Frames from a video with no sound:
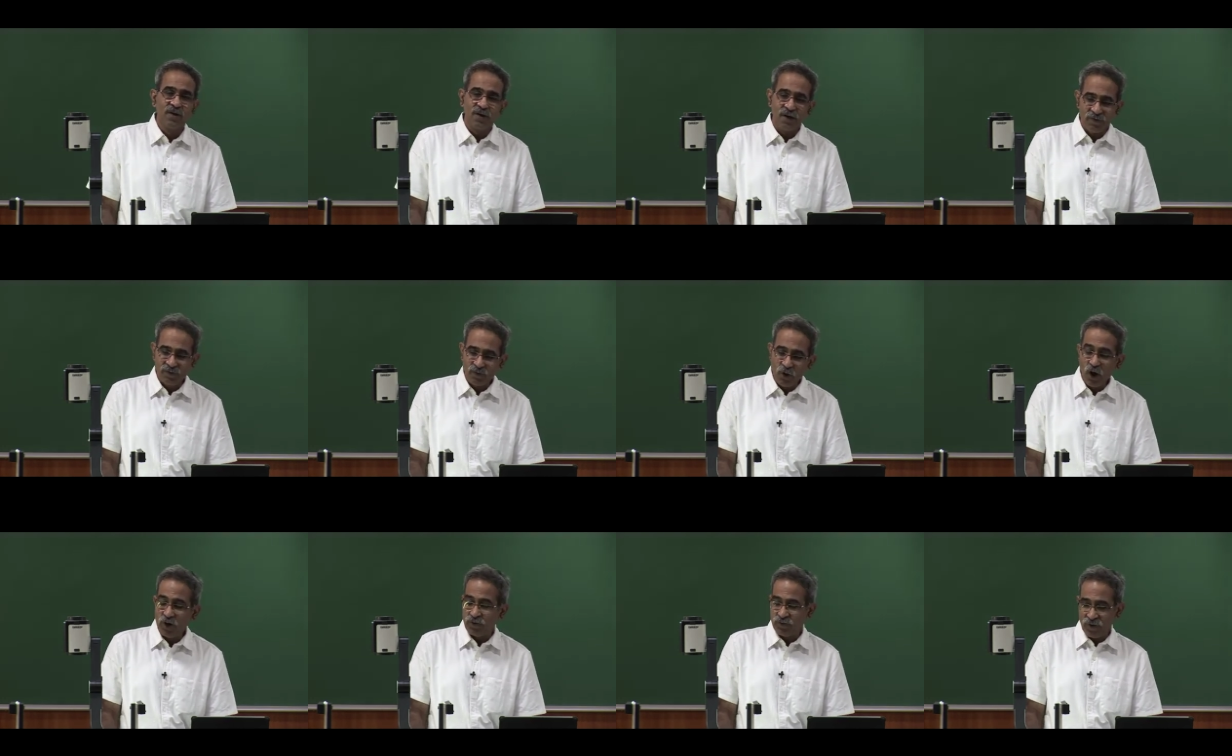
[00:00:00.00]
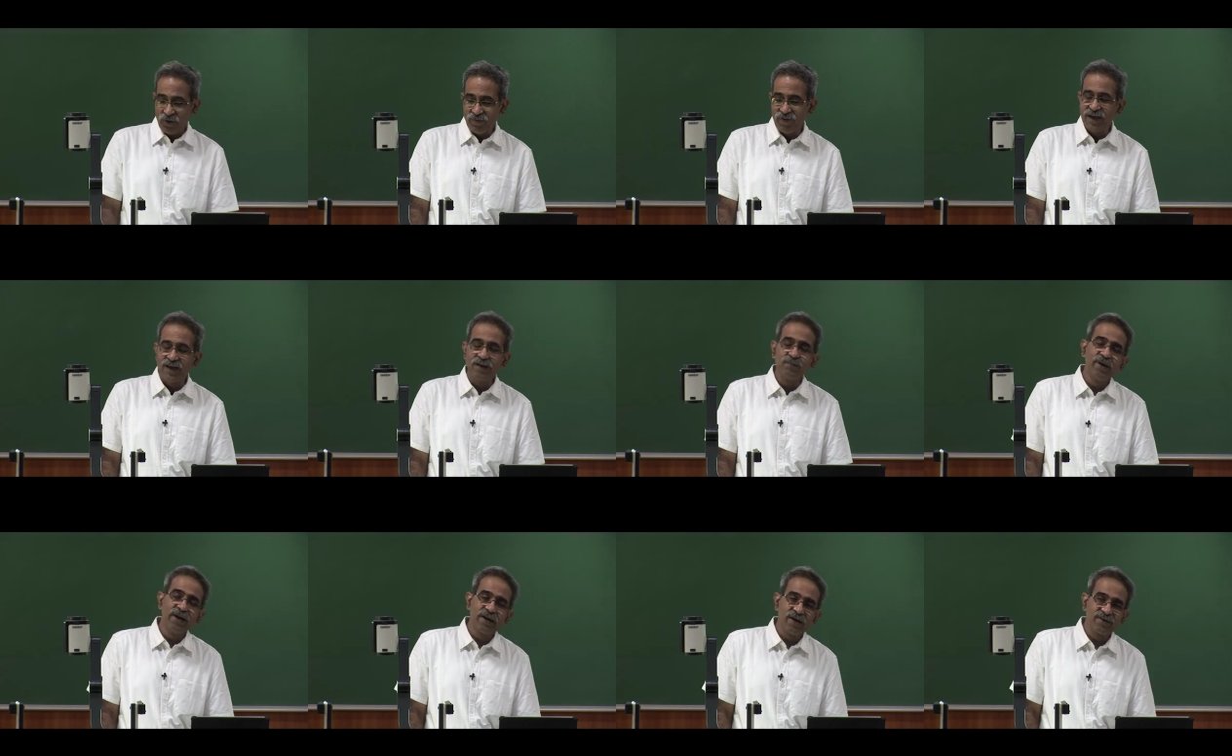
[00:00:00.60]
Of course, we
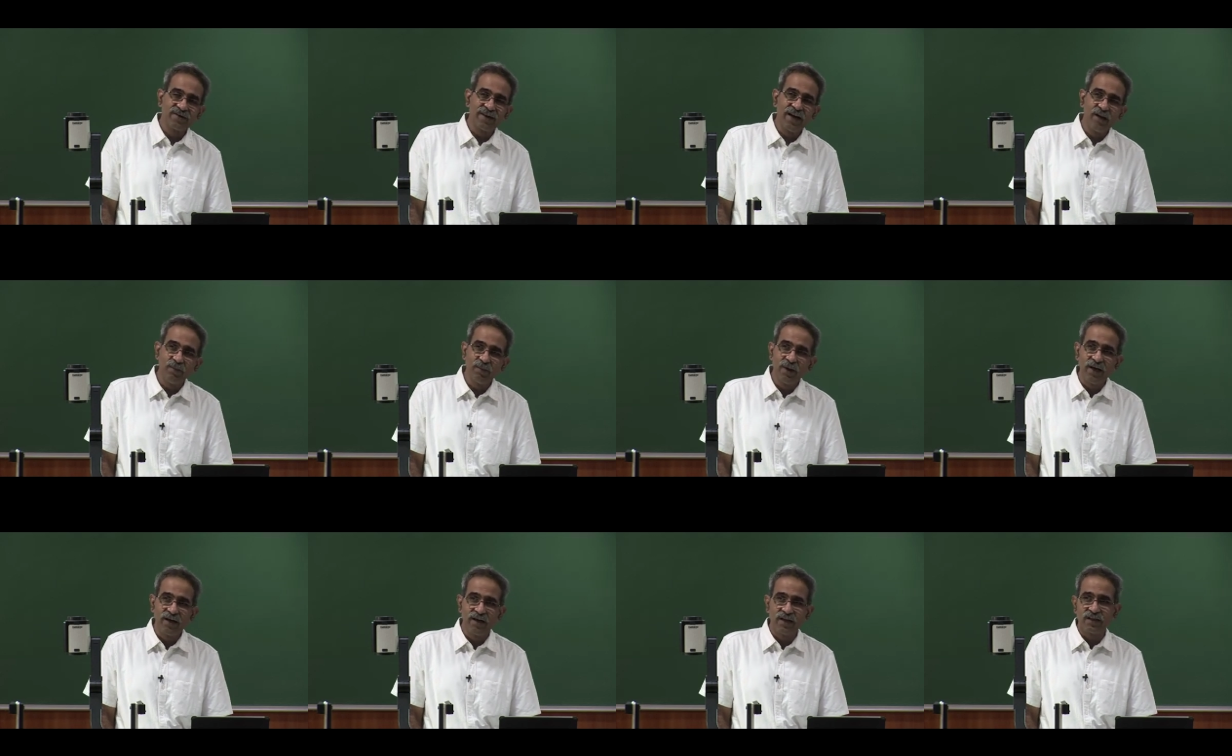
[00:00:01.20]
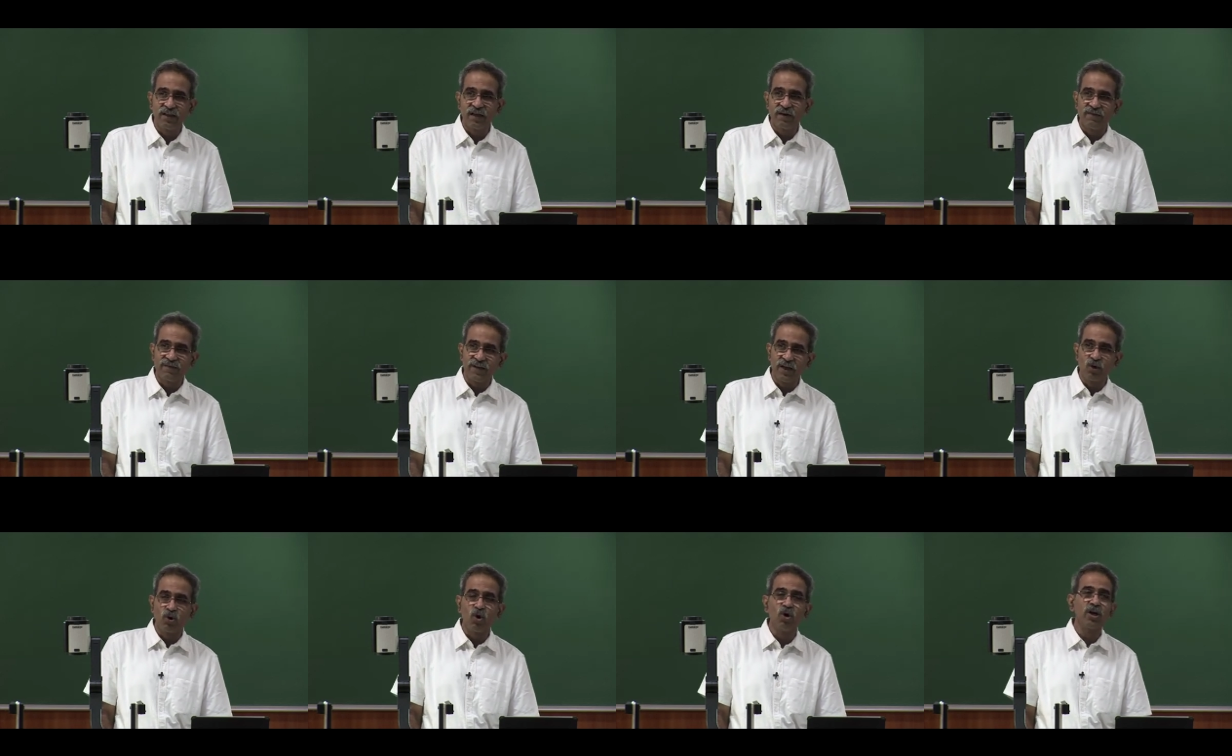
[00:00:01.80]
can make a statement that if
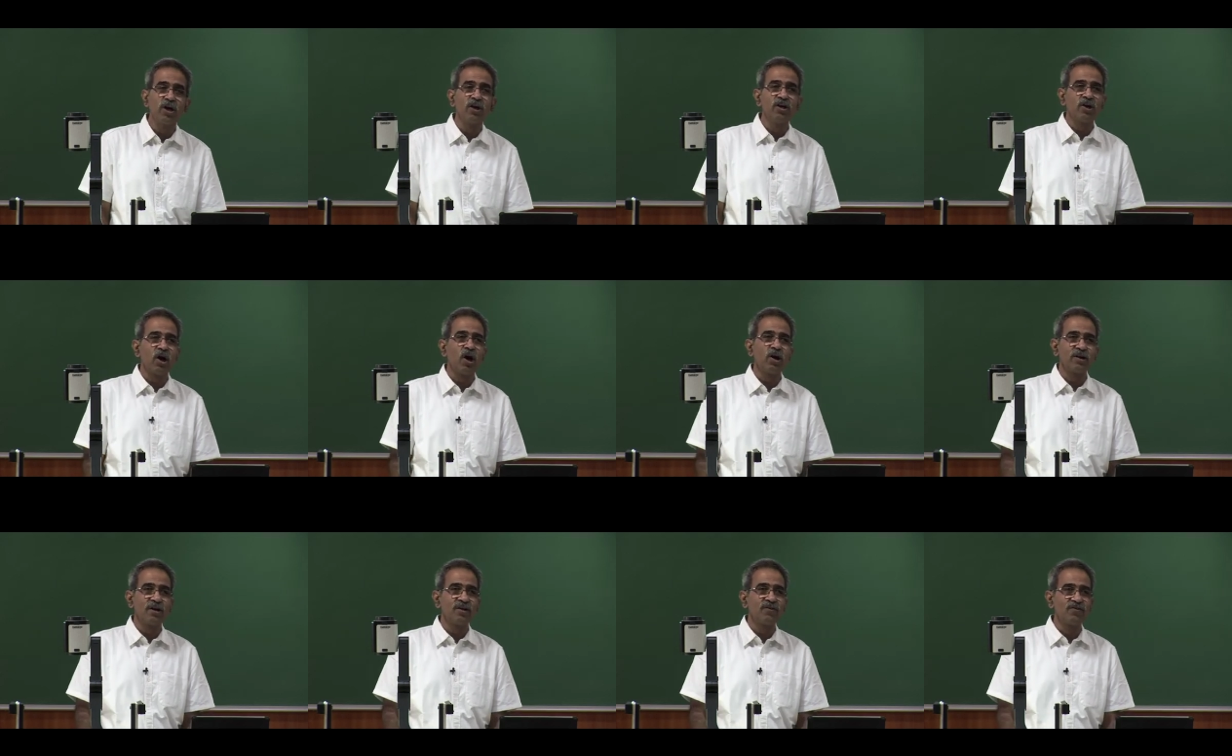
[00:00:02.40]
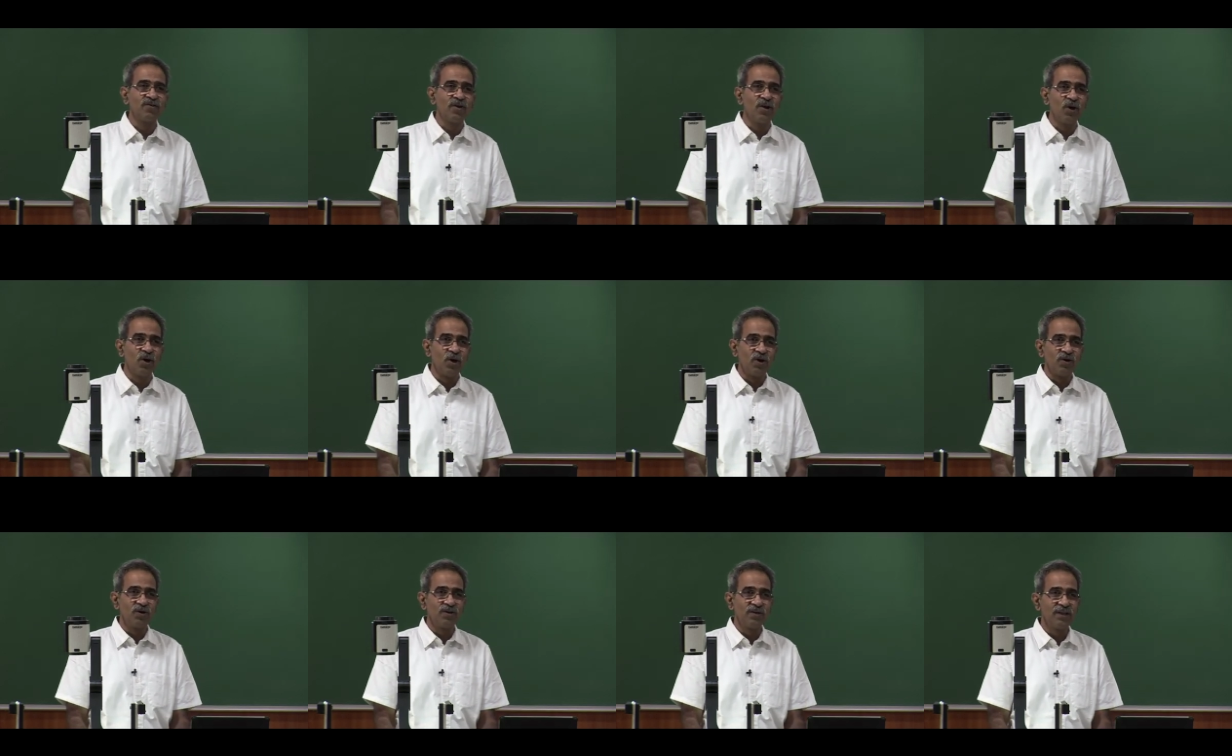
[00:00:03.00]
the total torque is
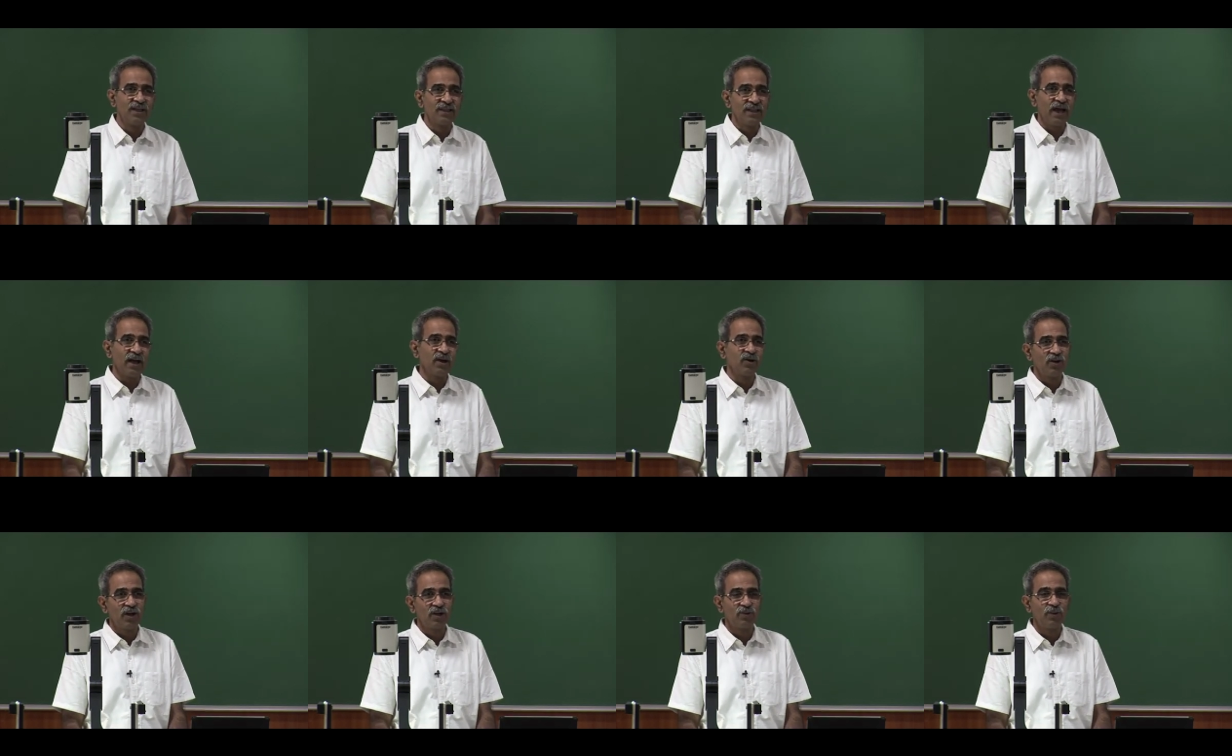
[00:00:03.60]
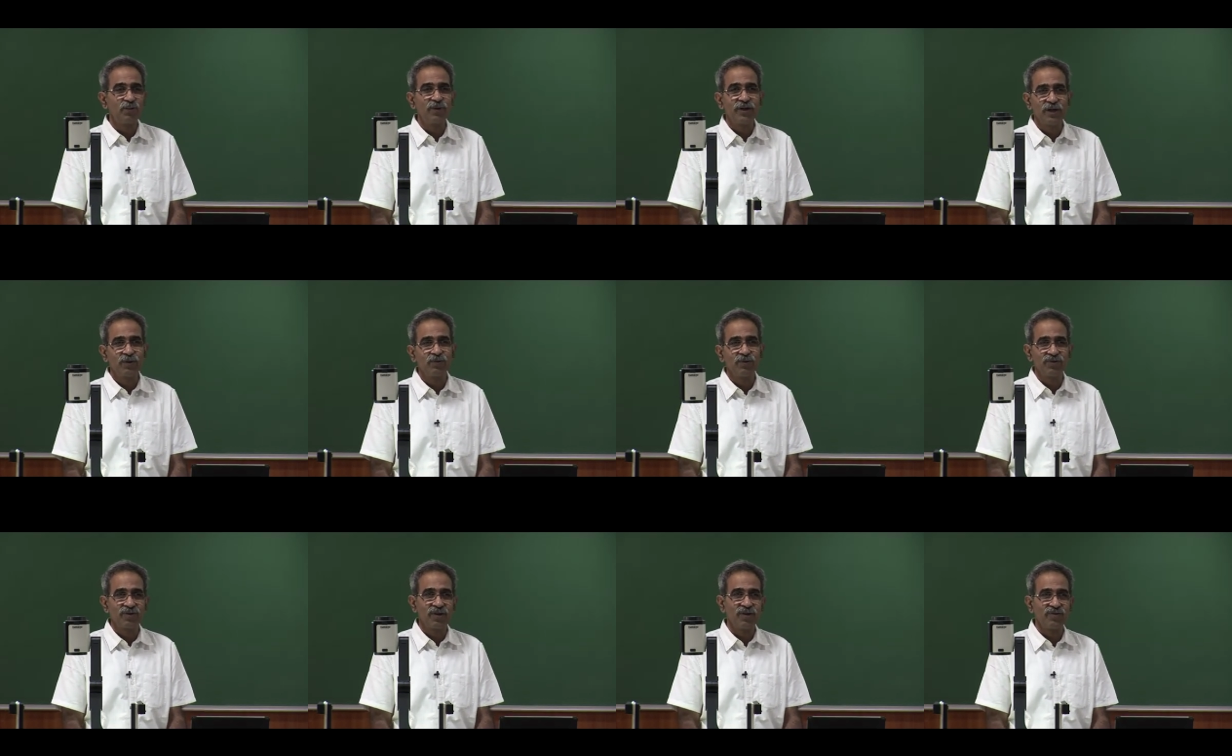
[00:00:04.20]
0, then the angular
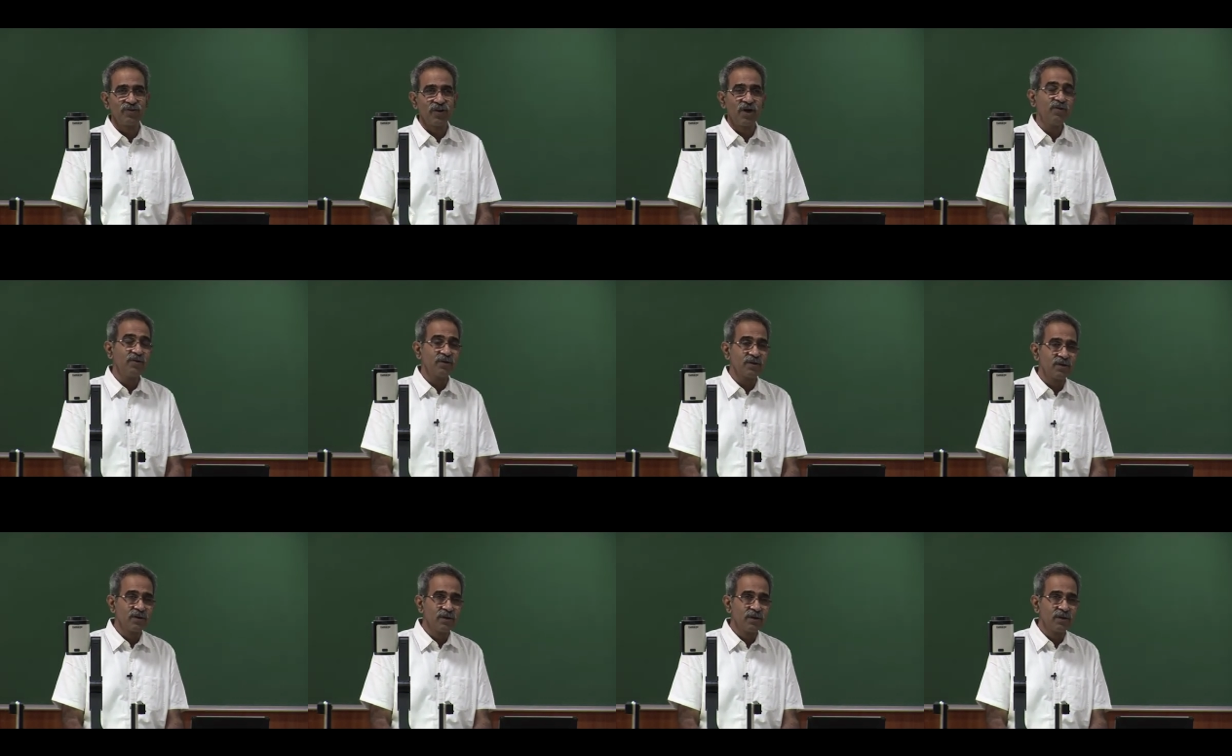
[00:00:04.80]
momentum is conserved,